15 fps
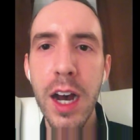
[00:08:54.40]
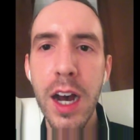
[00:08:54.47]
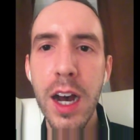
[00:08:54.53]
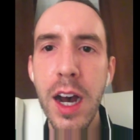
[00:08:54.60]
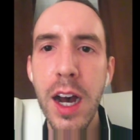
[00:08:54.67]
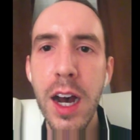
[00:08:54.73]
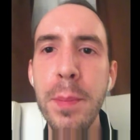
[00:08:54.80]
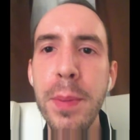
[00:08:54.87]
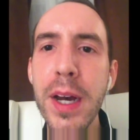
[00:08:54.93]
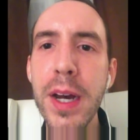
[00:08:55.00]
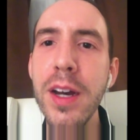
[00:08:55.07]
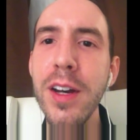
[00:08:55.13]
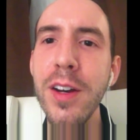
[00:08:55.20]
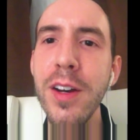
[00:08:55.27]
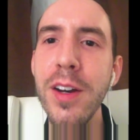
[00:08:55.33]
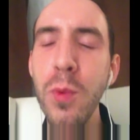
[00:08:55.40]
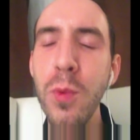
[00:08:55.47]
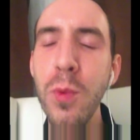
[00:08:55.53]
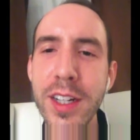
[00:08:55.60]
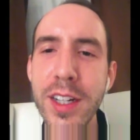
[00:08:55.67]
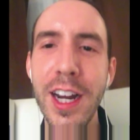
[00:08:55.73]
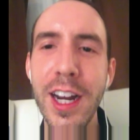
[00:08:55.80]
But
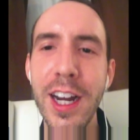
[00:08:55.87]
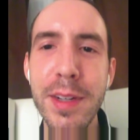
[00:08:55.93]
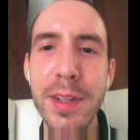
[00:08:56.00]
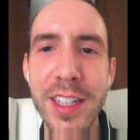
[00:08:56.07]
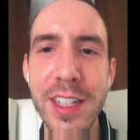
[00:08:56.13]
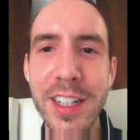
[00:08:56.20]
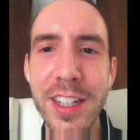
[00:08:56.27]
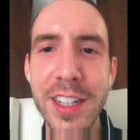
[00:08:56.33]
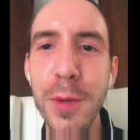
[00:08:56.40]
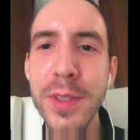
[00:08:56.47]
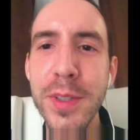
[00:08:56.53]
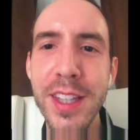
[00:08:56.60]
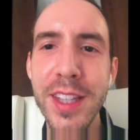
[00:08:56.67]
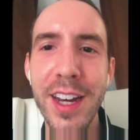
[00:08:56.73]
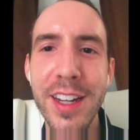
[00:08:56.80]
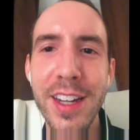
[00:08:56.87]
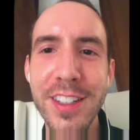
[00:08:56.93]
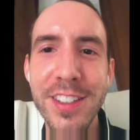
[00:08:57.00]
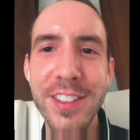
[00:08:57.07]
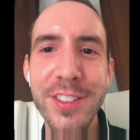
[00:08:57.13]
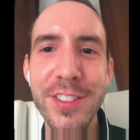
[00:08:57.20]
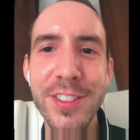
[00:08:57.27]
what KindMind can help with that
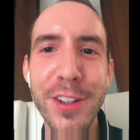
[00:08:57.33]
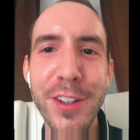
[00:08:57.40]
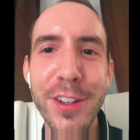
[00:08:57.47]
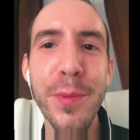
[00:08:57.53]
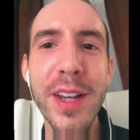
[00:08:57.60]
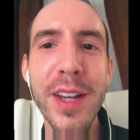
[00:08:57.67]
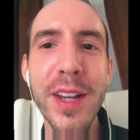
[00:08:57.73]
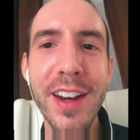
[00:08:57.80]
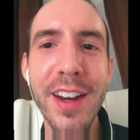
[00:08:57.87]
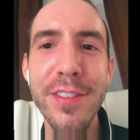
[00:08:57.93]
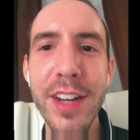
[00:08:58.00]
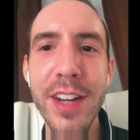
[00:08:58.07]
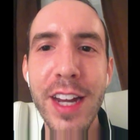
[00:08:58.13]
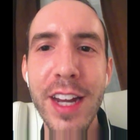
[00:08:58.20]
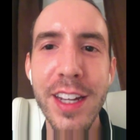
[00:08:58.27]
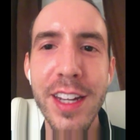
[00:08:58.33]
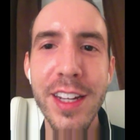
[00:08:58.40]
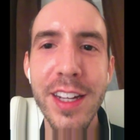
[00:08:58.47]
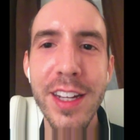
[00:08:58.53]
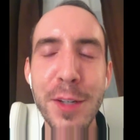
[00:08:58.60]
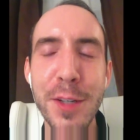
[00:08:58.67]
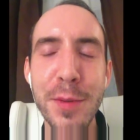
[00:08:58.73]
is, we have
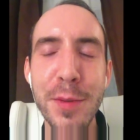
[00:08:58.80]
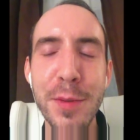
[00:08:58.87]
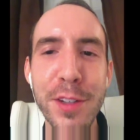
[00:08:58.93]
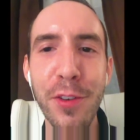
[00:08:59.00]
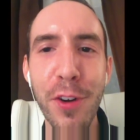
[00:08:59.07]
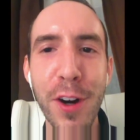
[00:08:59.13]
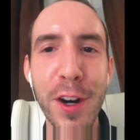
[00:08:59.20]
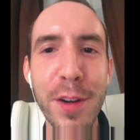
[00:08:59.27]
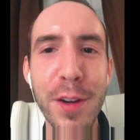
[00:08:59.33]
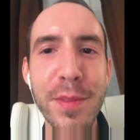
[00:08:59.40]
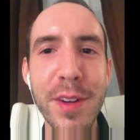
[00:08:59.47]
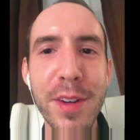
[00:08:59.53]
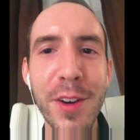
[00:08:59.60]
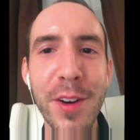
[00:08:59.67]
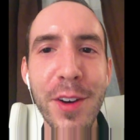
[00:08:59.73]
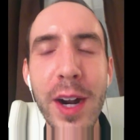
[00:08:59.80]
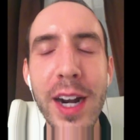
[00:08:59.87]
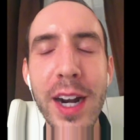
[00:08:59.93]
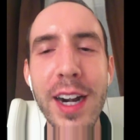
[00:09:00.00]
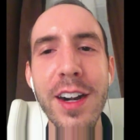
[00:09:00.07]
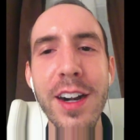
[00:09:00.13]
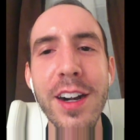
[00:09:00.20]
a community forum
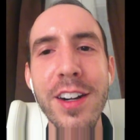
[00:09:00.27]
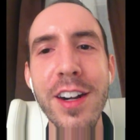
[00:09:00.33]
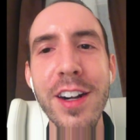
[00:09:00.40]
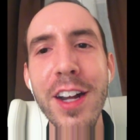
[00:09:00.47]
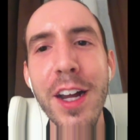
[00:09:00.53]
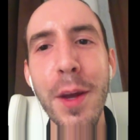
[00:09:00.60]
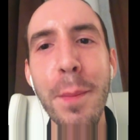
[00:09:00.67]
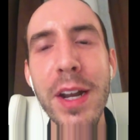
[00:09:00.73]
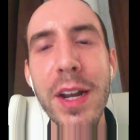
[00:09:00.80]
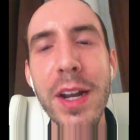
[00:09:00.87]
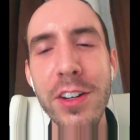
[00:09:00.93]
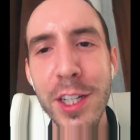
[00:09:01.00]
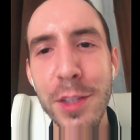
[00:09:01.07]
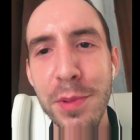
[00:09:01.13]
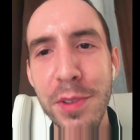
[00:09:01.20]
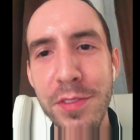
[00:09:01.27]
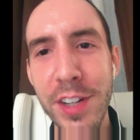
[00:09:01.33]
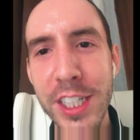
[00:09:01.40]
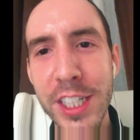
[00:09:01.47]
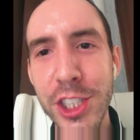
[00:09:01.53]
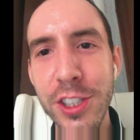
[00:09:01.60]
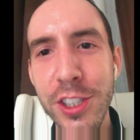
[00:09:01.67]
where mental health
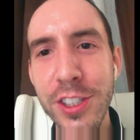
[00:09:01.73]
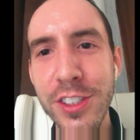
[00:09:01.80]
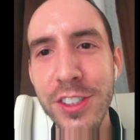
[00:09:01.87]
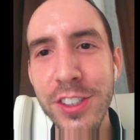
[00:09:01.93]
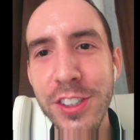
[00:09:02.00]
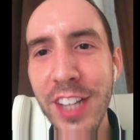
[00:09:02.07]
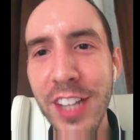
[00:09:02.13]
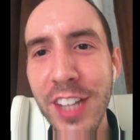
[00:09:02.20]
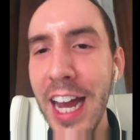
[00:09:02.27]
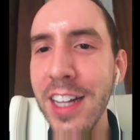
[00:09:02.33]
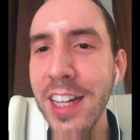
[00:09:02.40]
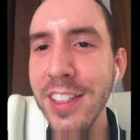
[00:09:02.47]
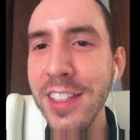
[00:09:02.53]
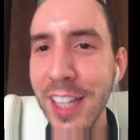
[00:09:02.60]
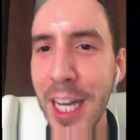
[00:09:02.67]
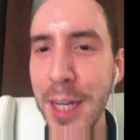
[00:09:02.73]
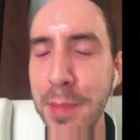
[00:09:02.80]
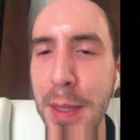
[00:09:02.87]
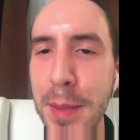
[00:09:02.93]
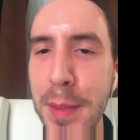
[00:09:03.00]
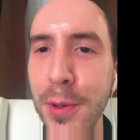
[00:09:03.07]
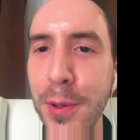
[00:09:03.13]
professionals and lay
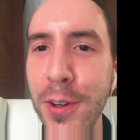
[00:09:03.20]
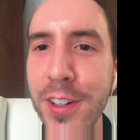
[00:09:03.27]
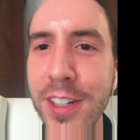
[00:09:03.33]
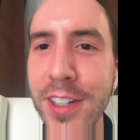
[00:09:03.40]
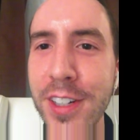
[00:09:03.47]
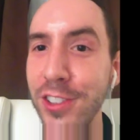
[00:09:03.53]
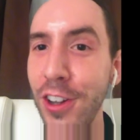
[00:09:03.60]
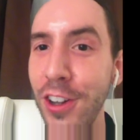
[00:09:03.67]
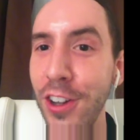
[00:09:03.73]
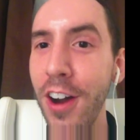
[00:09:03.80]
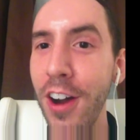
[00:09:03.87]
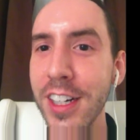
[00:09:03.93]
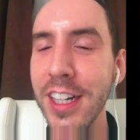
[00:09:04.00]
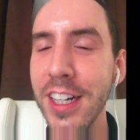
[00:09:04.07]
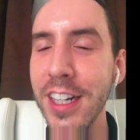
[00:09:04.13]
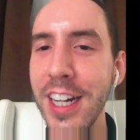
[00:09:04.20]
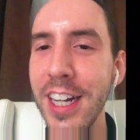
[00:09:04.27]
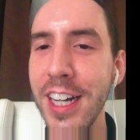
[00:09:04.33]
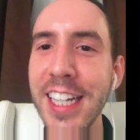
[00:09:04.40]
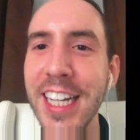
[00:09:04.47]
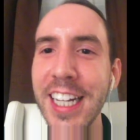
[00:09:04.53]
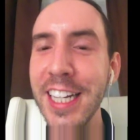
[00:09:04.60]
people can talk
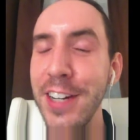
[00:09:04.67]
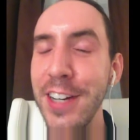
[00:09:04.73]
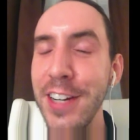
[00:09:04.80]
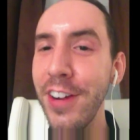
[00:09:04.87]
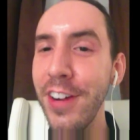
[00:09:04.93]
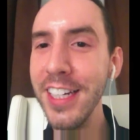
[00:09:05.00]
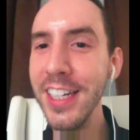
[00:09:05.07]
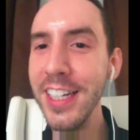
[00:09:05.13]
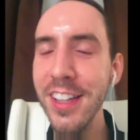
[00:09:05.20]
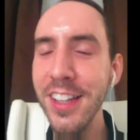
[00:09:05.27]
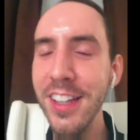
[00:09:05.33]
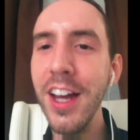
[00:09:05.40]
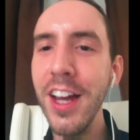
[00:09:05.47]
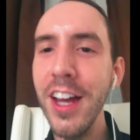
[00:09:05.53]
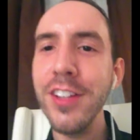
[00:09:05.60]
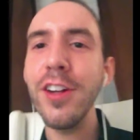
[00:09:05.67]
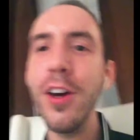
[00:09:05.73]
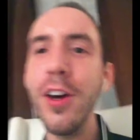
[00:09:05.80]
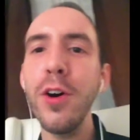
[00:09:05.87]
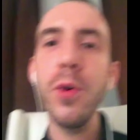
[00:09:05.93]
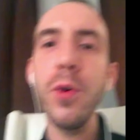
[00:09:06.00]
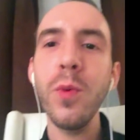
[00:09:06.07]
and get advice.
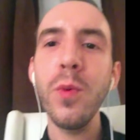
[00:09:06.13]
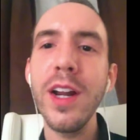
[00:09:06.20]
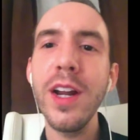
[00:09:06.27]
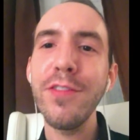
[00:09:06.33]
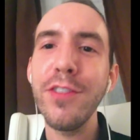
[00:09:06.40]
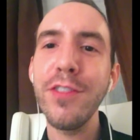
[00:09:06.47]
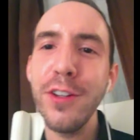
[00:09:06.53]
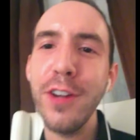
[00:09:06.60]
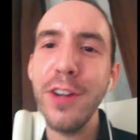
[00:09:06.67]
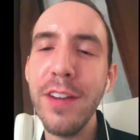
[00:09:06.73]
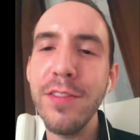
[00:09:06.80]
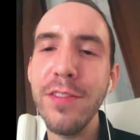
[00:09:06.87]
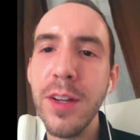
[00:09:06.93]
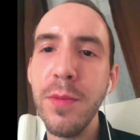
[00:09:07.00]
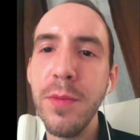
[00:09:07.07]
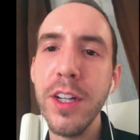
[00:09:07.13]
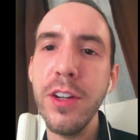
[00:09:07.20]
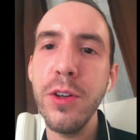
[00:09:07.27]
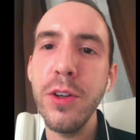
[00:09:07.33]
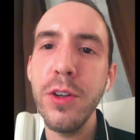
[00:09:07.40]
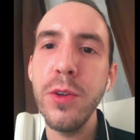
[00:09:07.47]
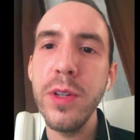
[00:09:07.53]
So whenever you have someone
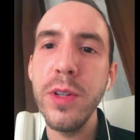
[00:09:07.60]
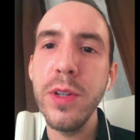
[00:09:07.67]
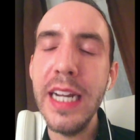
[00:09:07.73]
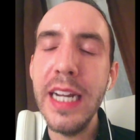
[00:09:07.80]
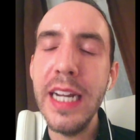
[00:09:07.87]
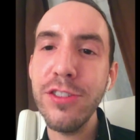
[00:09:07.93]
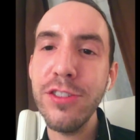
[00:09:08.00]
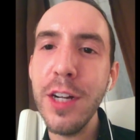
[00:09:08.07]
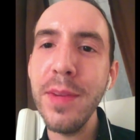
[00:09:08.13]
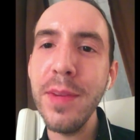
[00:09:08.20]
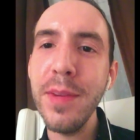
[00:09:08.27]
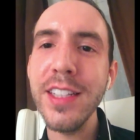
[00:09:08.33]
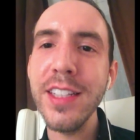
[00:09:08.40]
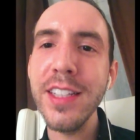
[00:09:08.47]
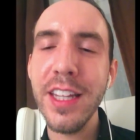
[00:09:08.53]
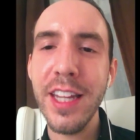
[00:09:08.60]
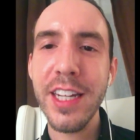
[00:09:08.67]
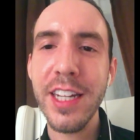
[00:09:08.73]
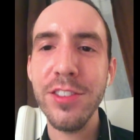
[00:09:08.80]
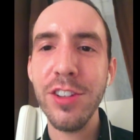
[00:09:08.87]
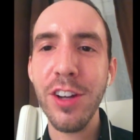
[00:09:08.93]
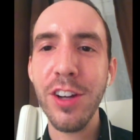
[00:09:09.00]
who needs treatment, then they
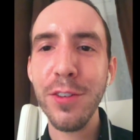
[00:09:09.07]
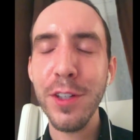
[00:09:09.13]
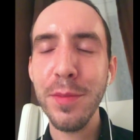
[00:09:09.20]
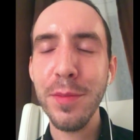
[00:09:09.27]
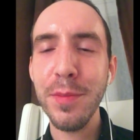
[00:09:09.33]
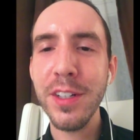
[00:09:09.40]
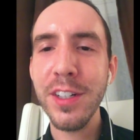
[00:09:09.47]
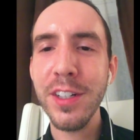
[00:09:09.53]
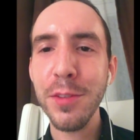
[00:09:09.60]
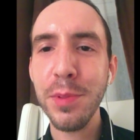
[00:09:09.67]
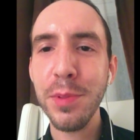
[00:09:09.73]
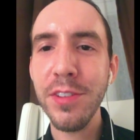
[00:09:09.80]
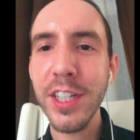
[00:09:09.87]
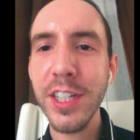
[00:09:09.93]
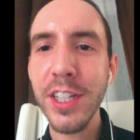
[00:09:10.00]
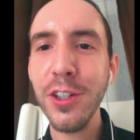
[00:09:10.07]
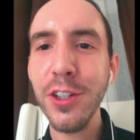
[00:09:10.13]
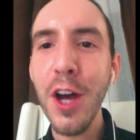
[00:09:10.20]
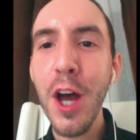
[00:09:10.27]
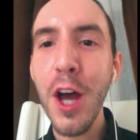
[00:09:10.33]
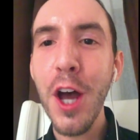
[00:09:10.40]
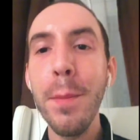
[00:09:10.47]
can talk with a mental health professional.
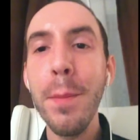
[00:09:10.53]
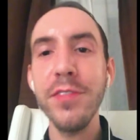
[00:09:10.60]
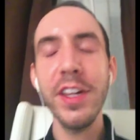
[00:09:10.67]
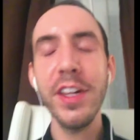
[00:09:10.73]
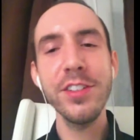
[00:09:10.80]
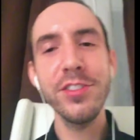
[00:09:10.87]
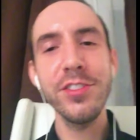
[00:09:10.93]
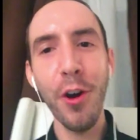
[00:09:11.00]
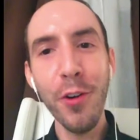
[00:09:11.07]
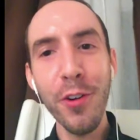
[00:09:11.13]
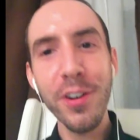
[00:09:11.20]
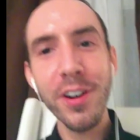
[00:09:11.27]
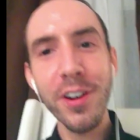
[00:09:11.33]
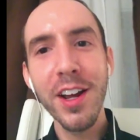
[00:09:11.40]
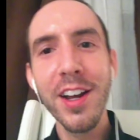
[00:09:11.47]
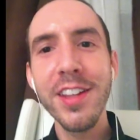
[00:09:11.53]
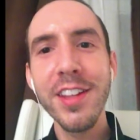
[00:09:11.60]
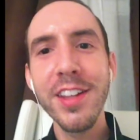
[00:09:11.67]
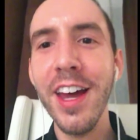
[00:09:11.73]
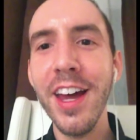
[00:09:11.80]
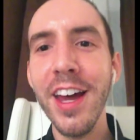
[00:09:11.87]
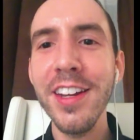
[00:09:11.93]
But if they don't,
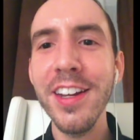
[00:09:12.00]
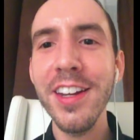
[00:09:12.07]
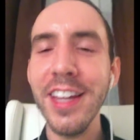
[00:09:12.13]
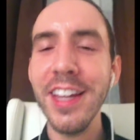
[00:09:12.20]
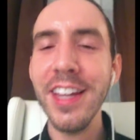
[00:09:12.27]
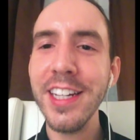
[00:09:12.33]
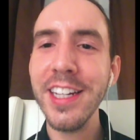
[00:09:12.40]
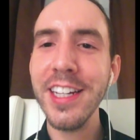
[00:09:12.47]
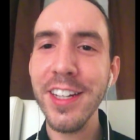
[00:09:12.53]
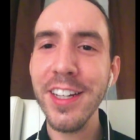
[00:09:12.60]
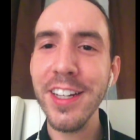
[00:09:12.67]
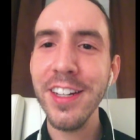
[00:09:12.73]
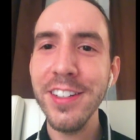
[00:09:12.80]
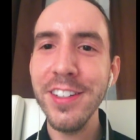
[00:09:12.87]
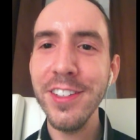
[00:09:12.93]
then they can get,